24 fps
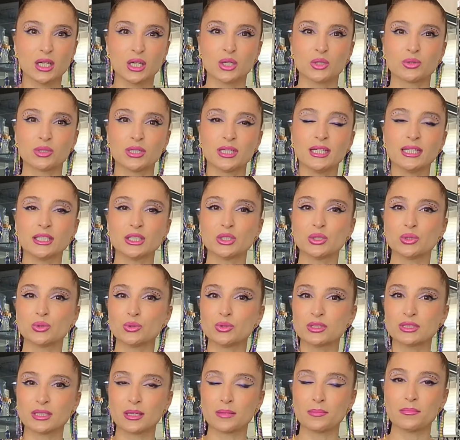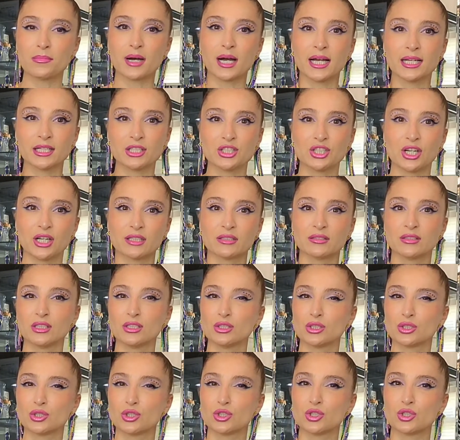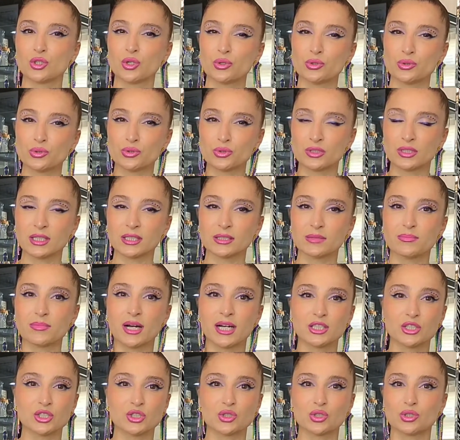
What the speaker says: really used them much and didn't show you that much.